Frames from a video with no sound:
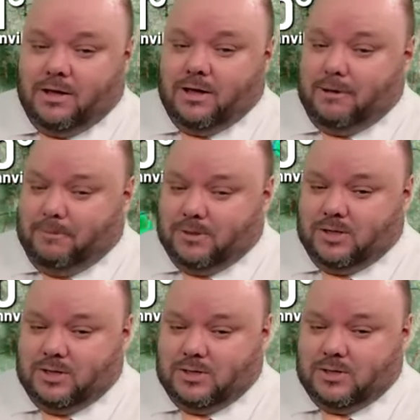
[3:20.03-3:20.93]
Upper
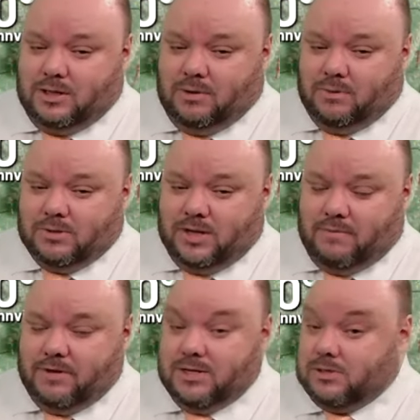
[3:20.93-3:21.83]
60s and lower
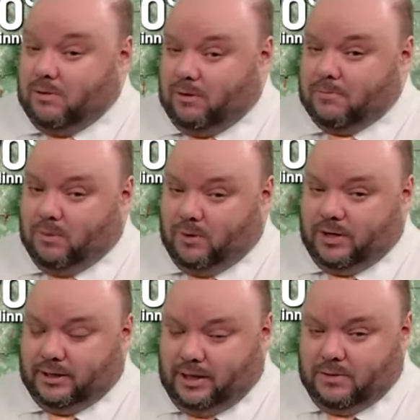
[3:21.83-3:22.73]
70s are
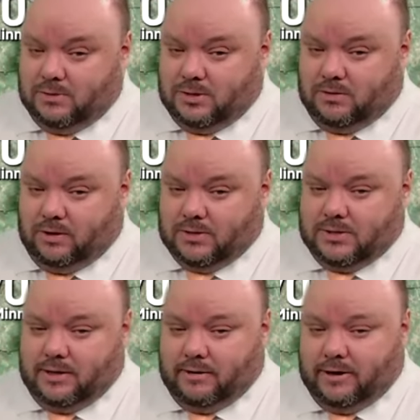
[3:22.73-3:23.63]
morning lows across
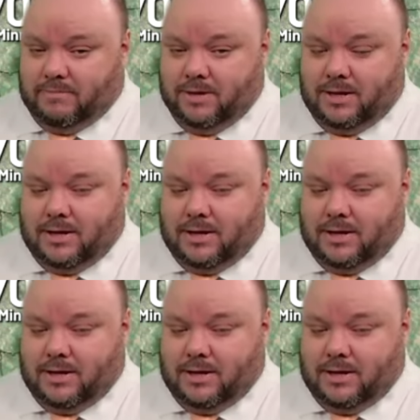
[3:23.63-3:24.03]
the area.